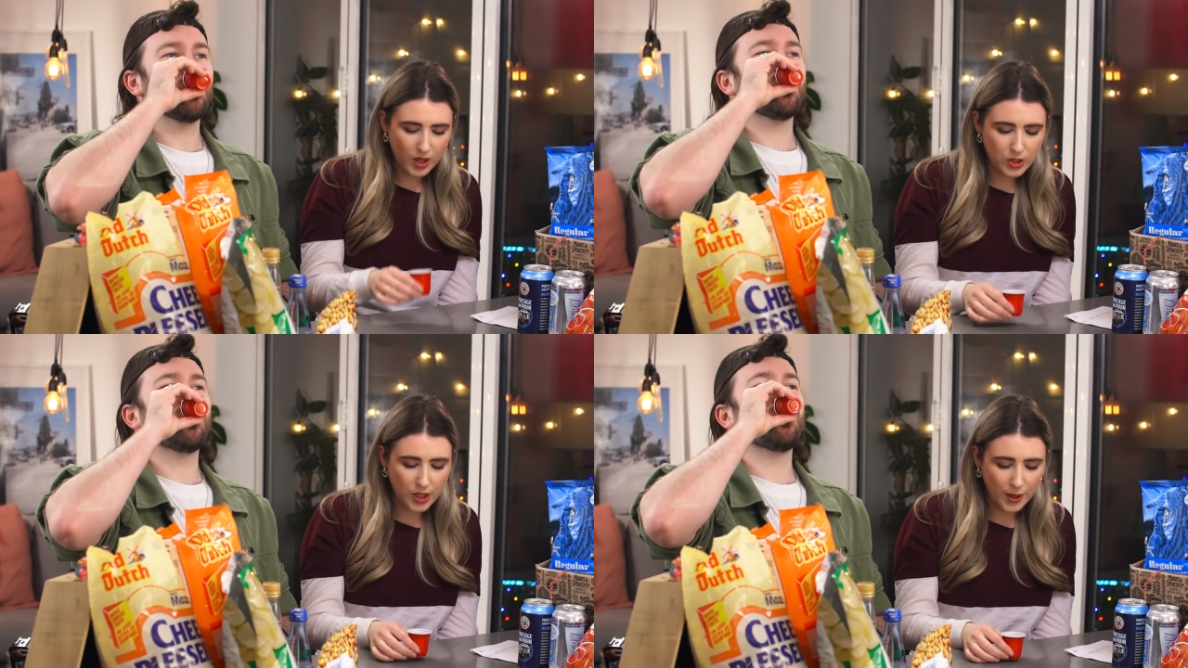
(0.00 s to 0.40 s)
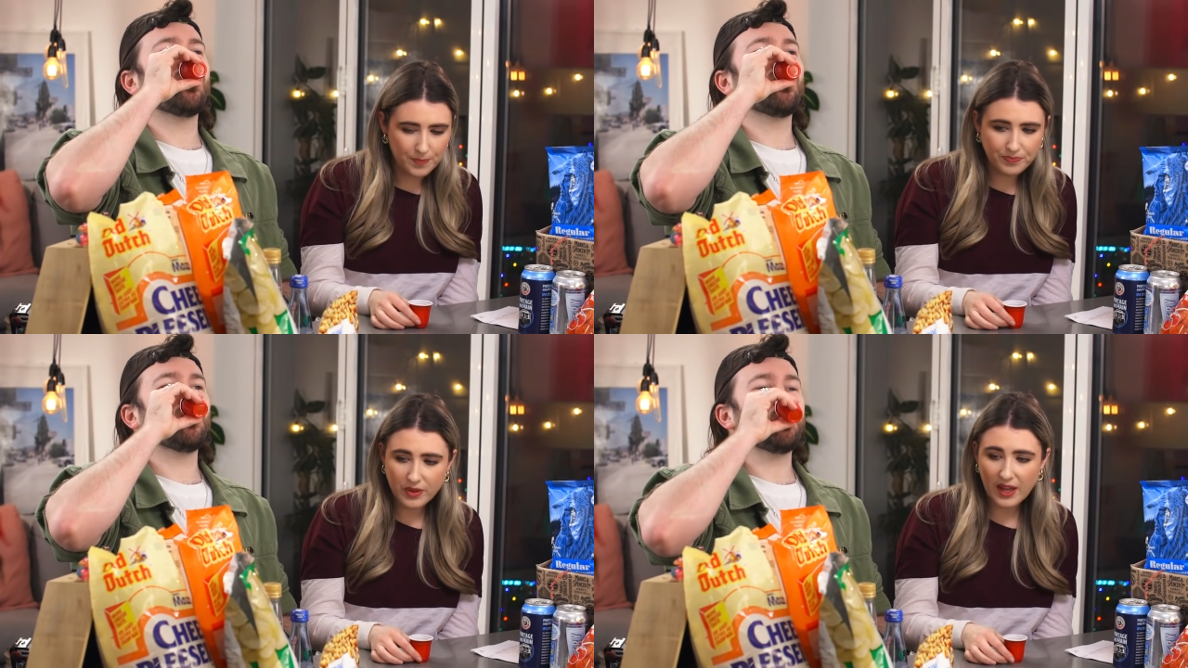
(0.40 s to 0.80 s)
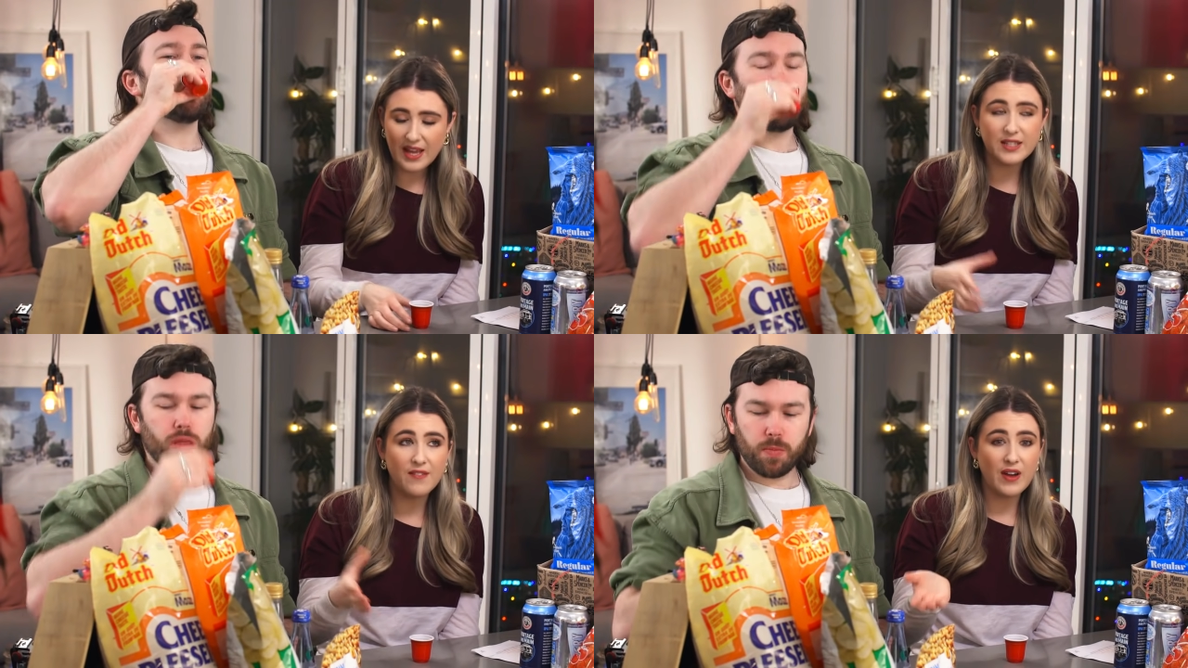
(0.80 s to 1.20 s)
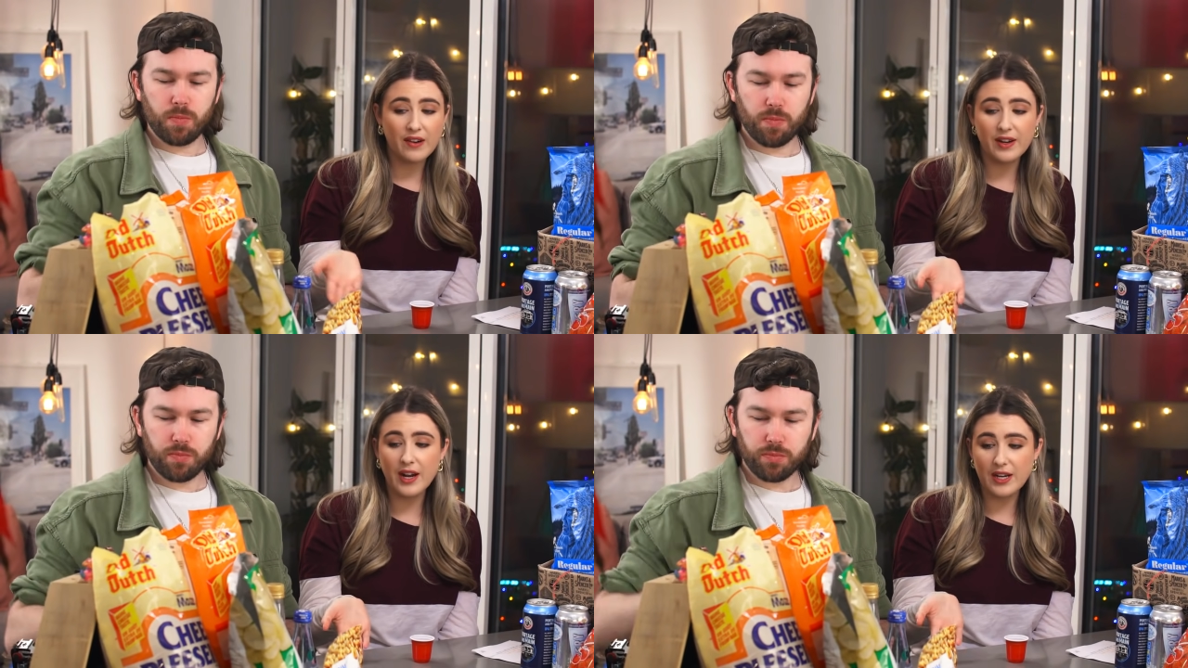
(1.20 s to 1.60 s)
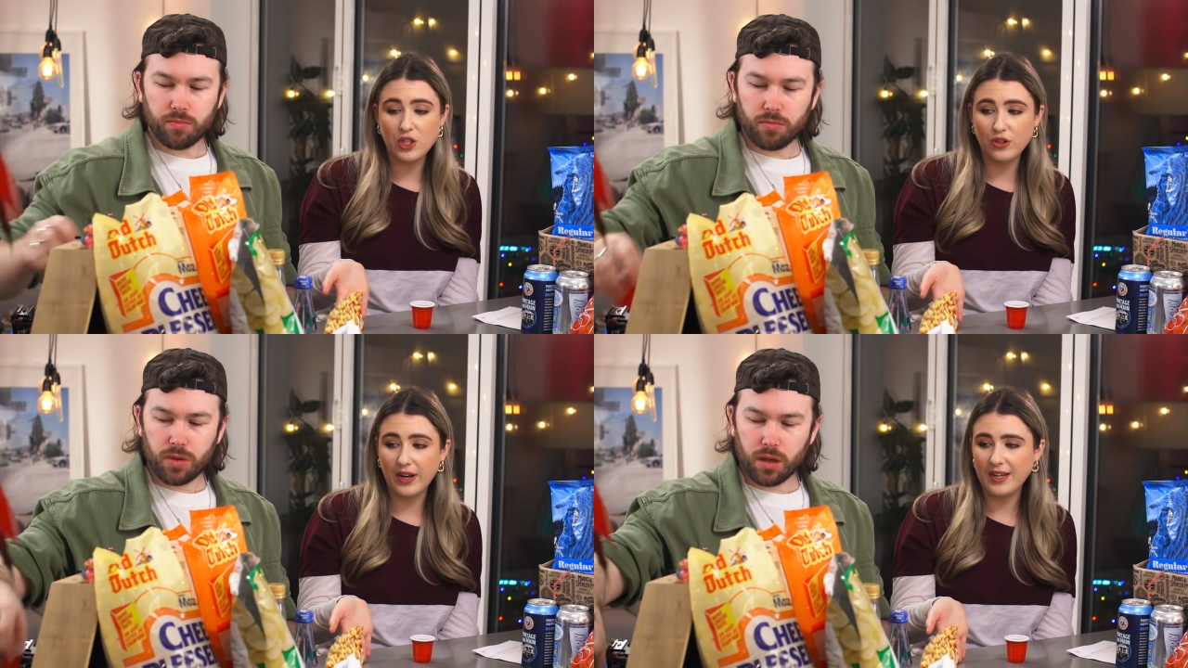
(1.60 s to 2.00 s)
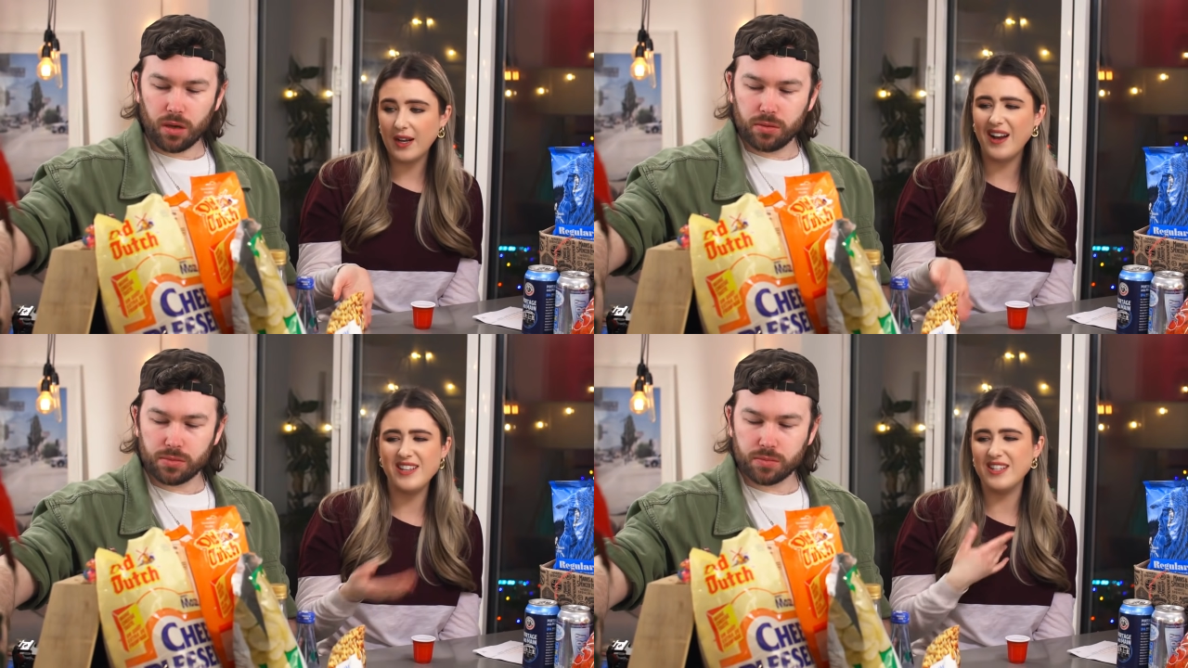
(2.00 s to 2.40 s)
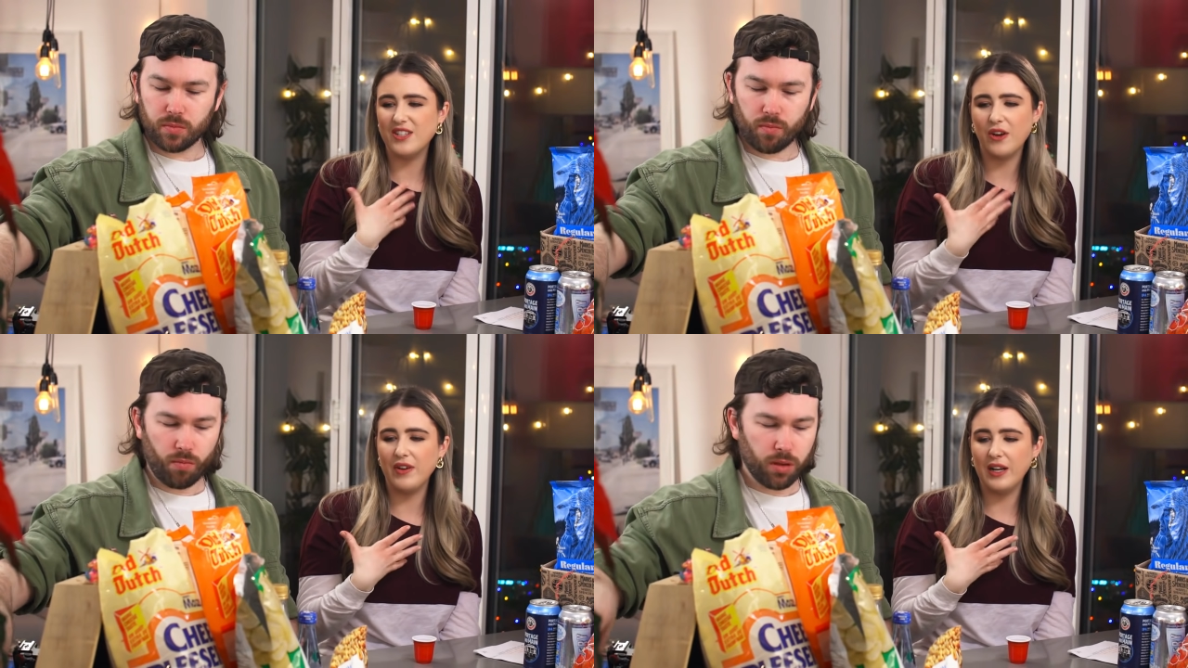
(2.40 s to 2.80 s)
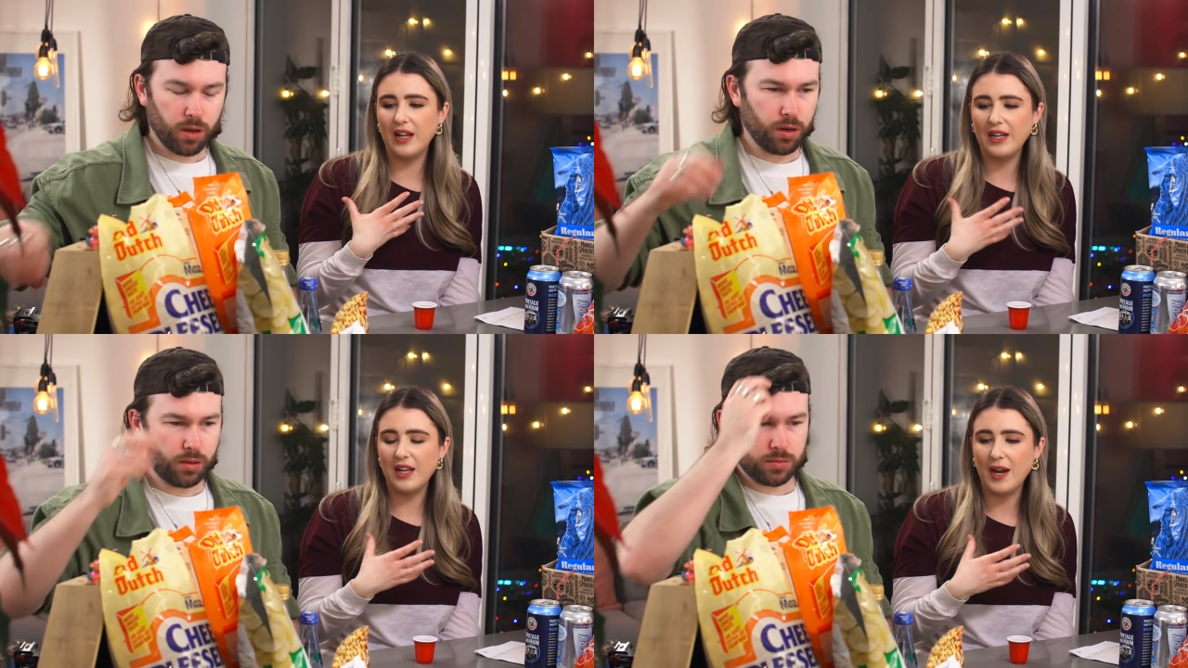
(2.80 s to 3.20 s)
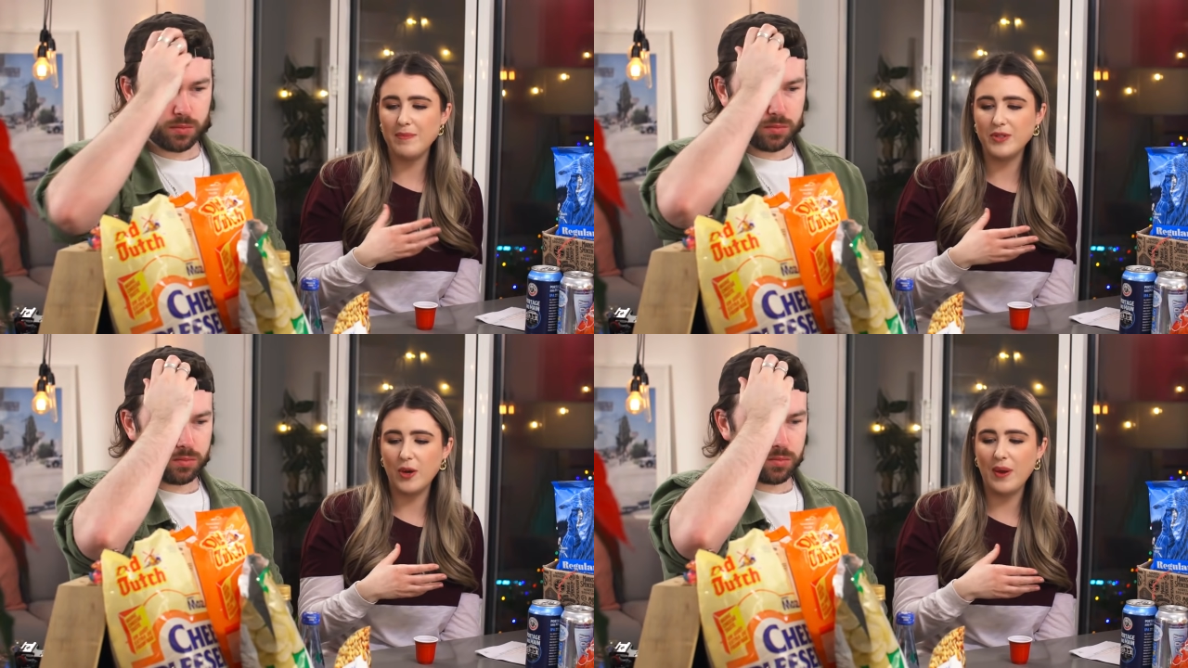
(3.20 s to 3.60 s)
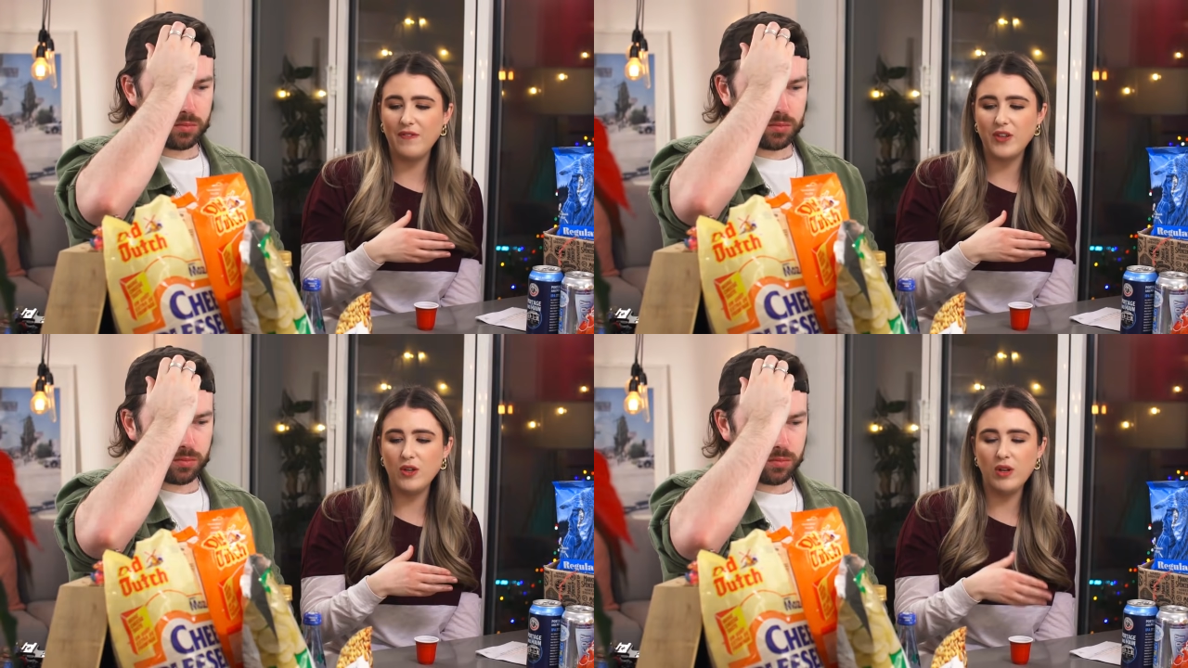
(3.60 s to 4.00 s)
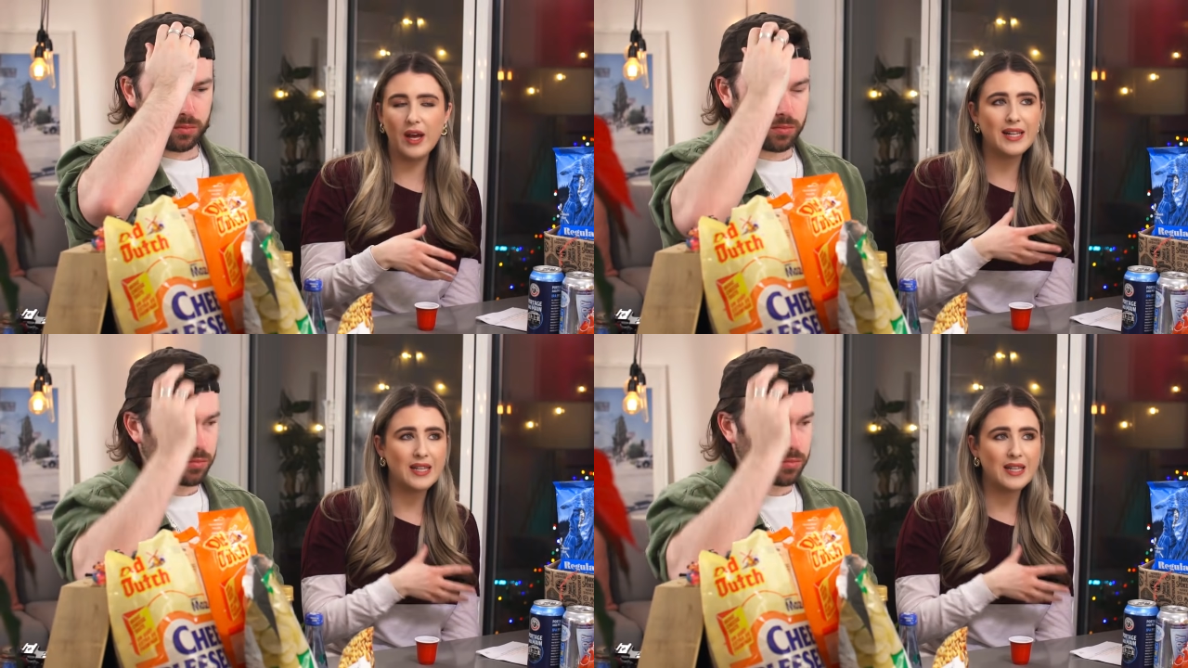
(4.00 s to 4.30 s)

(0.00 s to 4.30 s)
Speaker 1: So it's a very nice drink. I just don't really like lime. So if you like